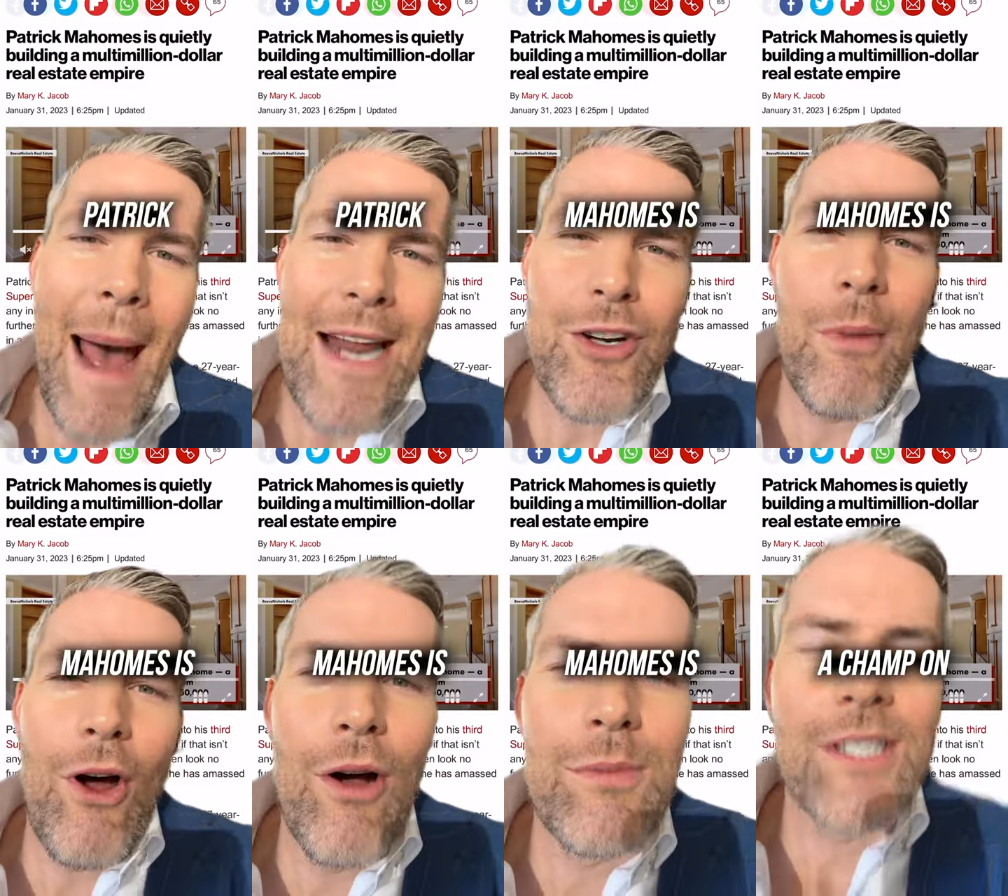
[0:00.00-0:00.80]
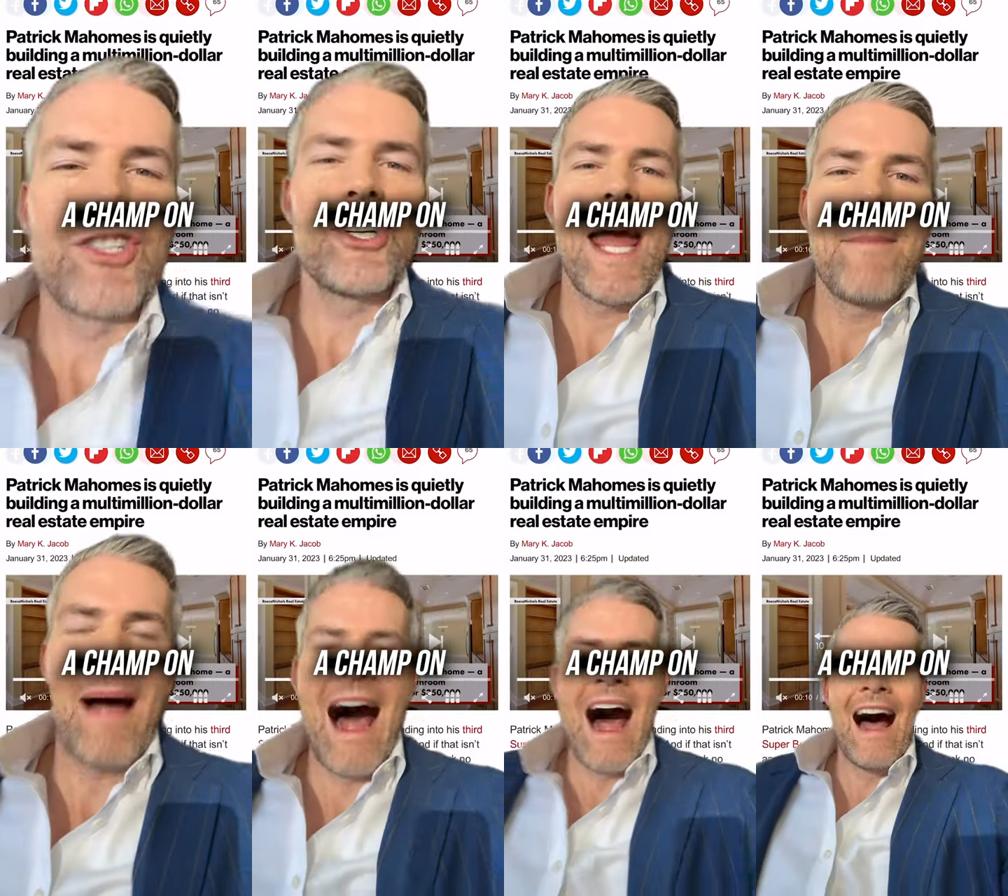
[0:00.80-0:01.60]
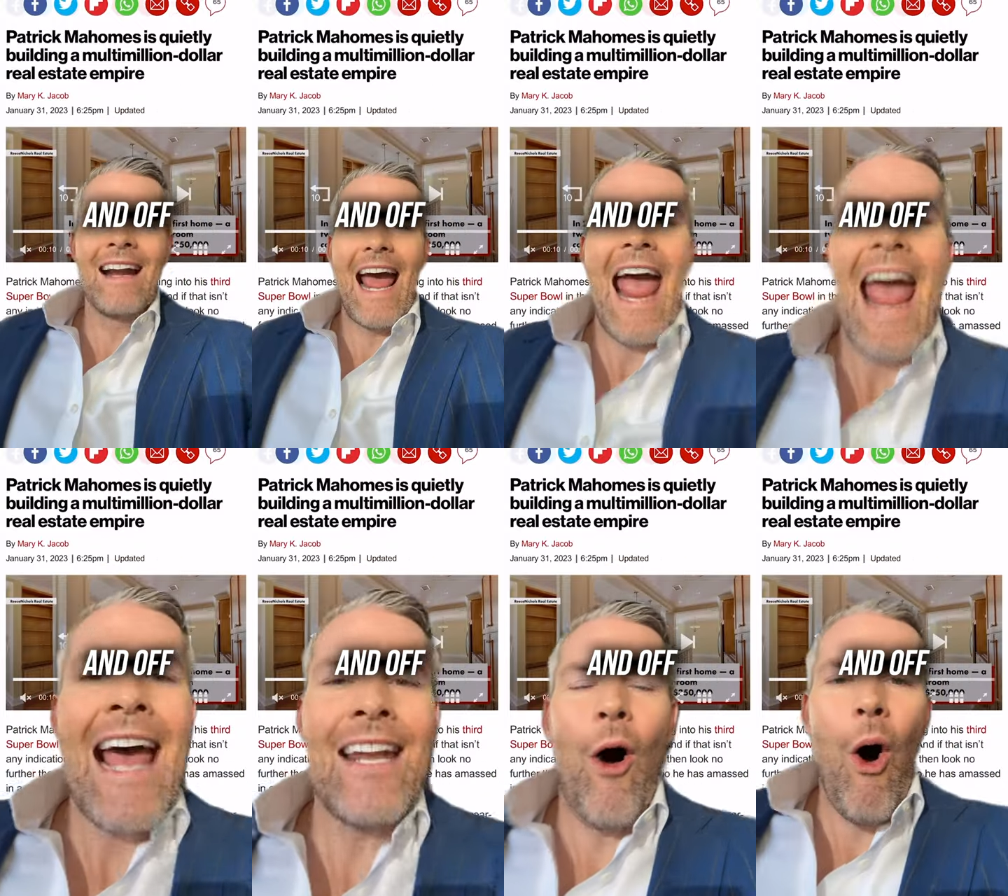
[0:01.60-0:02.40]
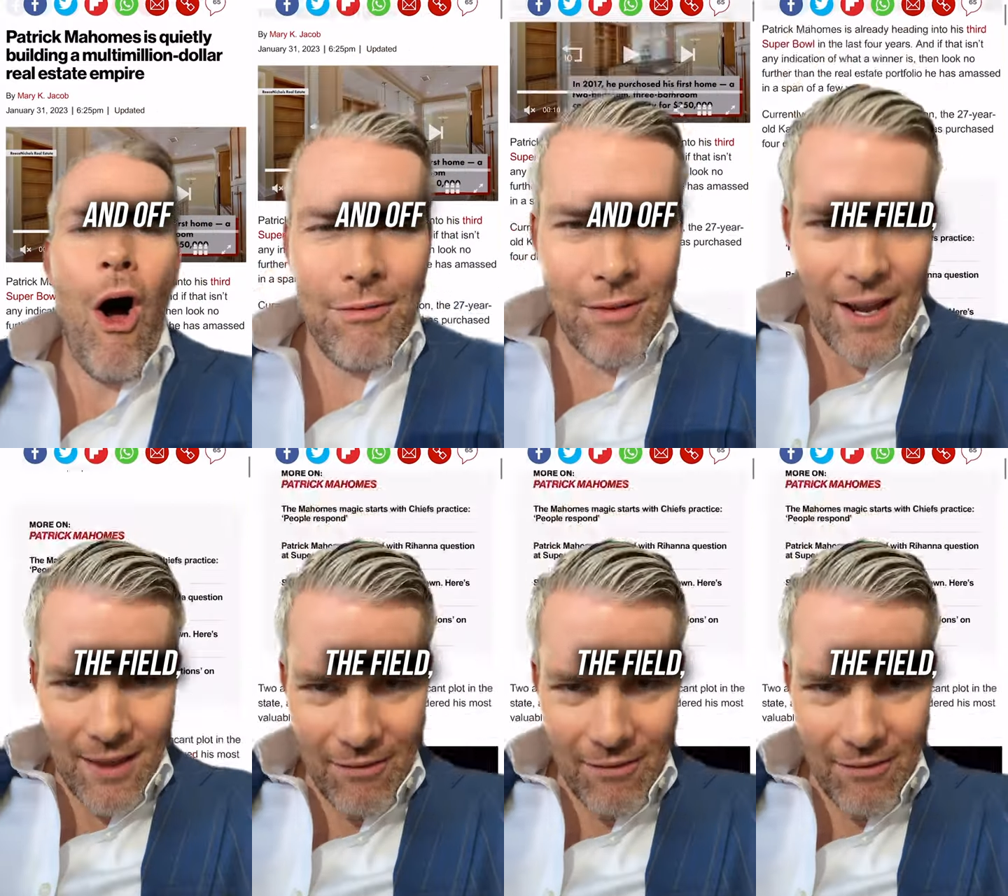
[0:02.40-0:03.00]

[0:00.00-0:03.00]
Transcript: Patrick Mahomes is a champ on and off the